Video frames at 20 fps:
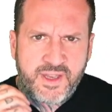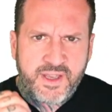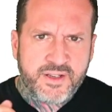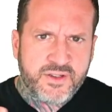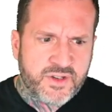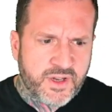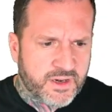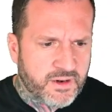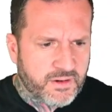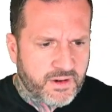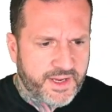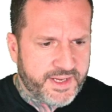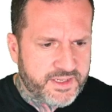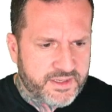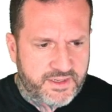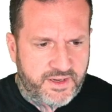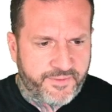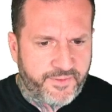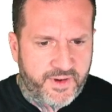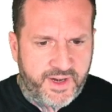thing
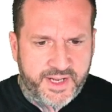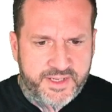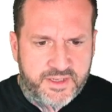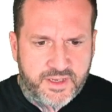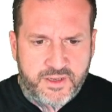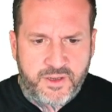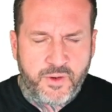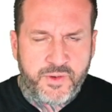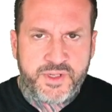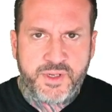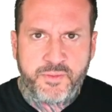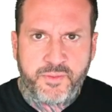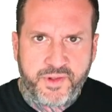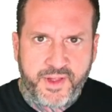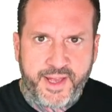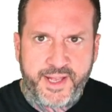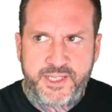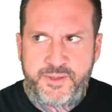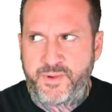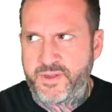generates different execution
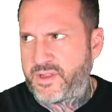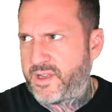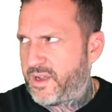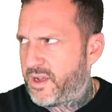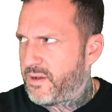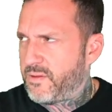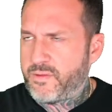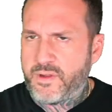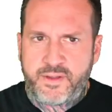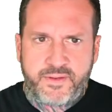plans but they all